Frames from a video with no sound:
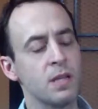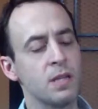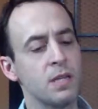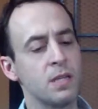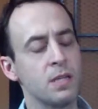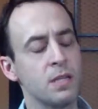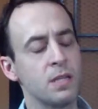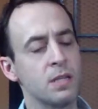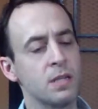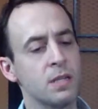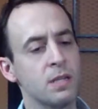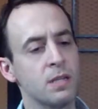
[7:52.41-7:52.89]

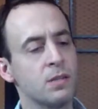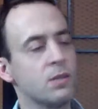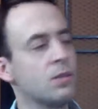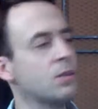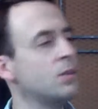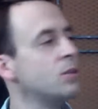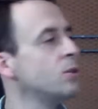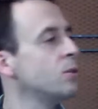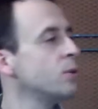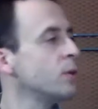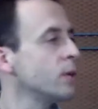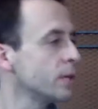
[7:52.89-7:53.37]
like uh,
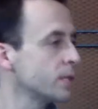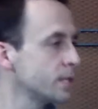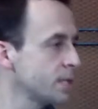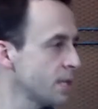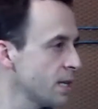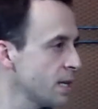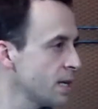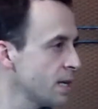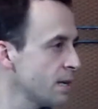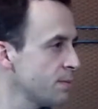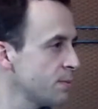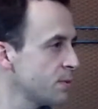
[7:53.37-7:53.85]
the New York
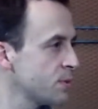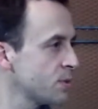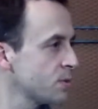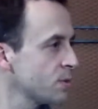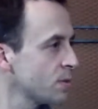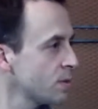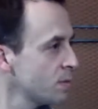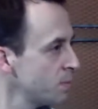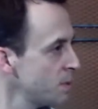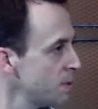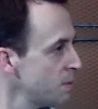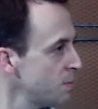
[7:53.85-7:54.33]
Times
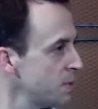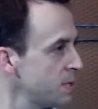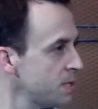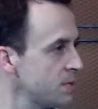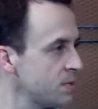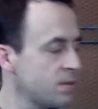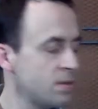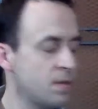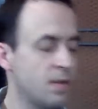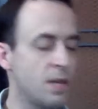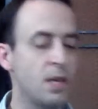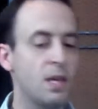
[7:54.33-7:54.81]
or the B B
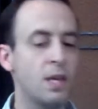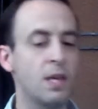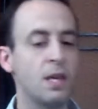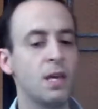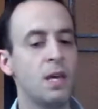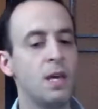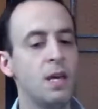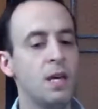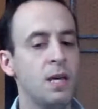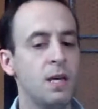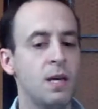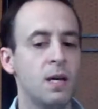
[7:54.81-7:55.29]
C,
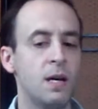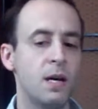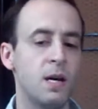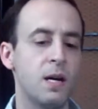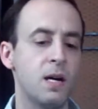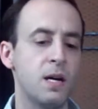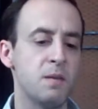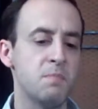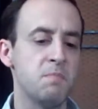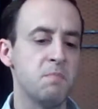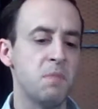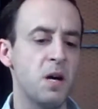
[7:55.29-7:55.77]

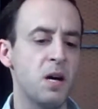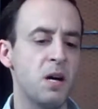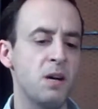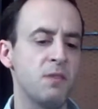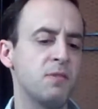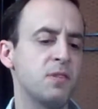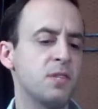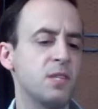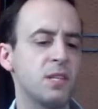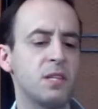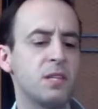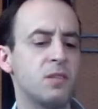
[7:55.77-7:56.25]
um,
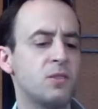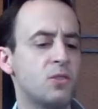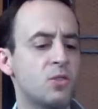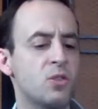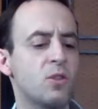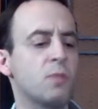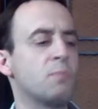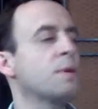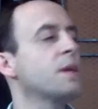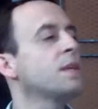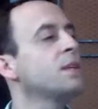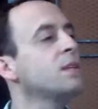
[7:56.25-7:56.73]
obviously
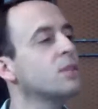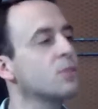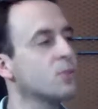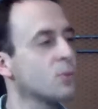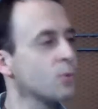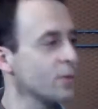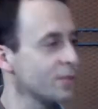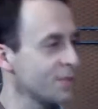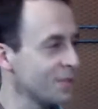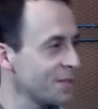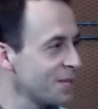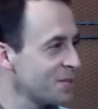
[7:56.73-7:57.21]

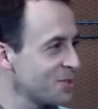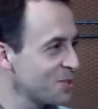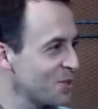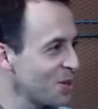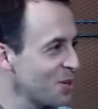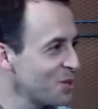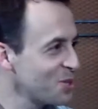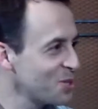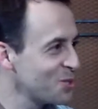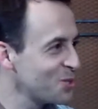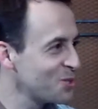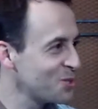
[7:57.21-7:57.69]
tremendous
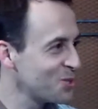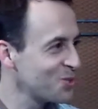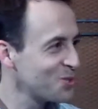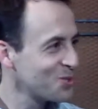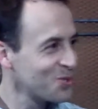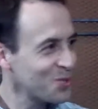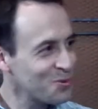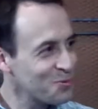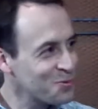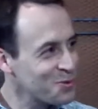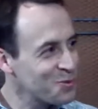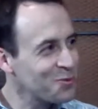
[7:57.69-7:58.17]
organizations
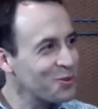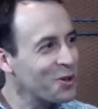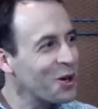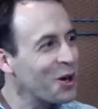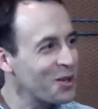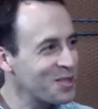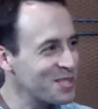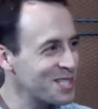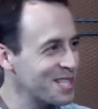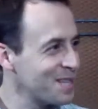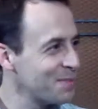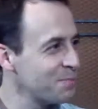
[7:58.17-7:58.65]
in terms of
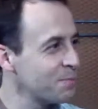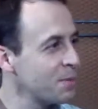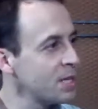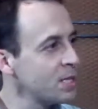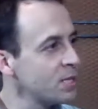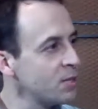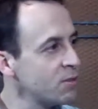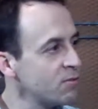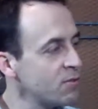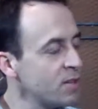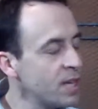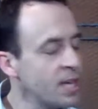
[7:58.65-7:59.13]
content
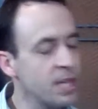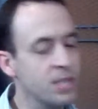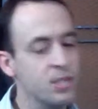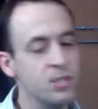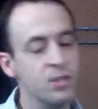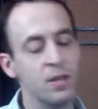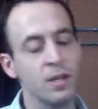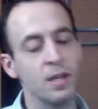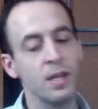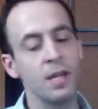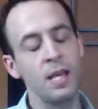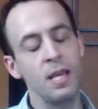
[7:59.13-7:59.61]

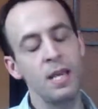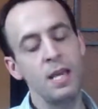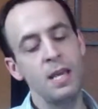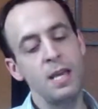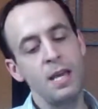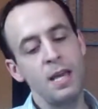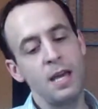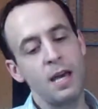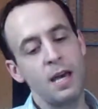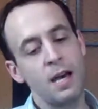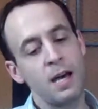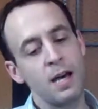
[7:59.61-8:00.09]
manufacturing,
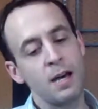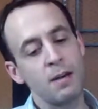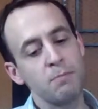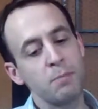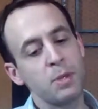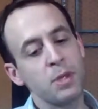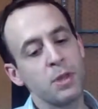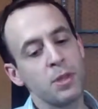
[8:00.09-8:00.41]
right, uh,